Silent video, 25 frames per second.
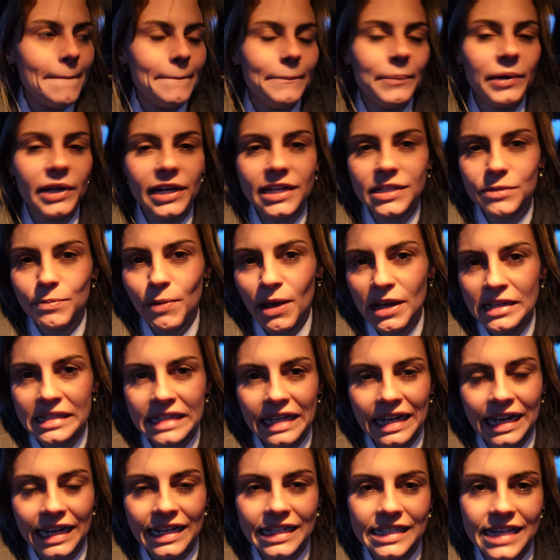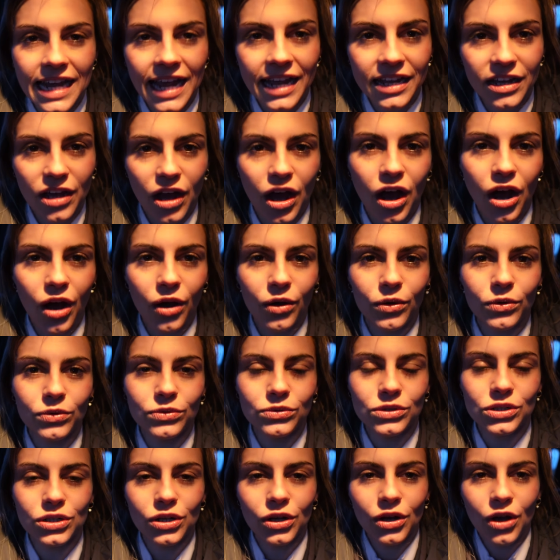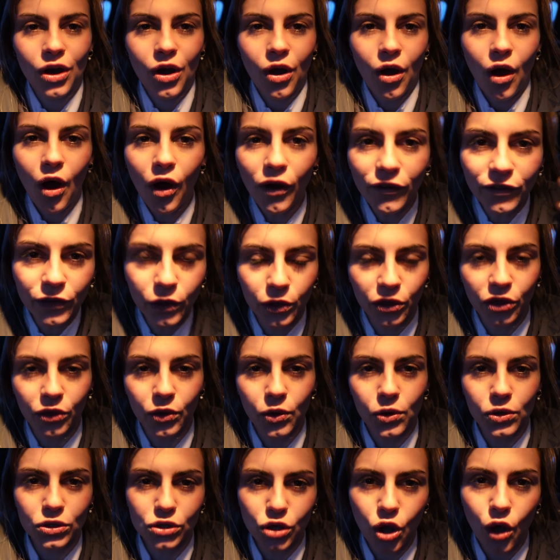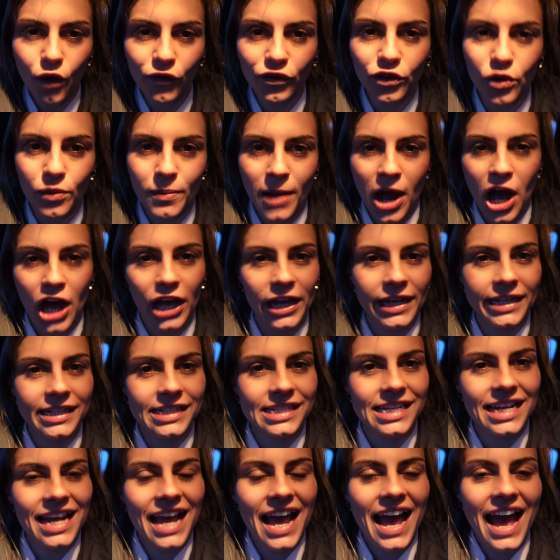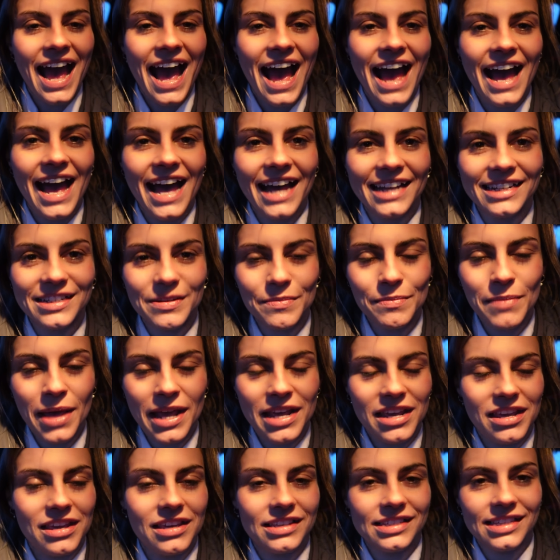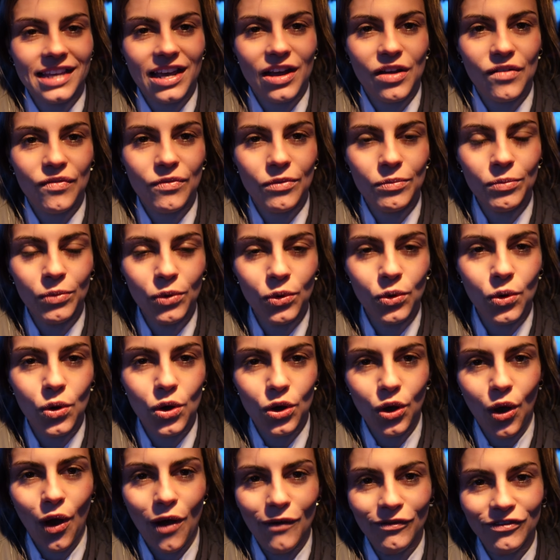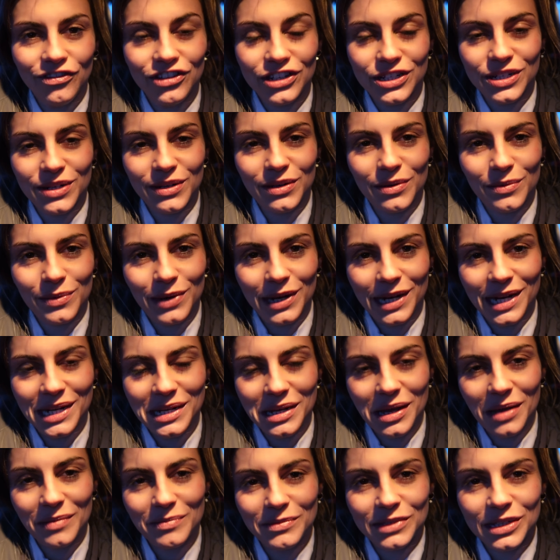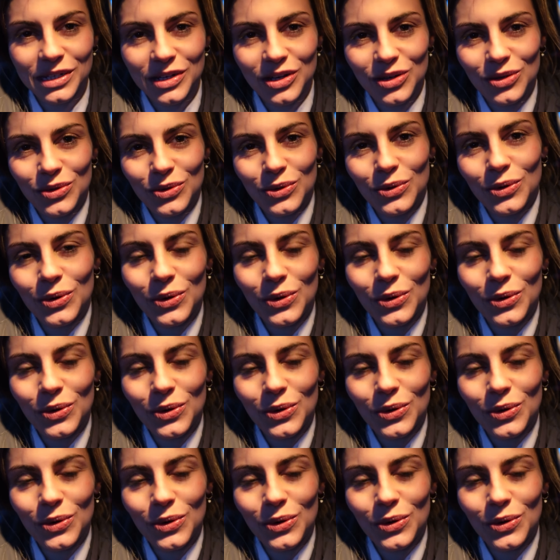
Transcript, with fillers: But it's basically take hold of your thoughts, of your mind, and make yourself more confident when it comes to your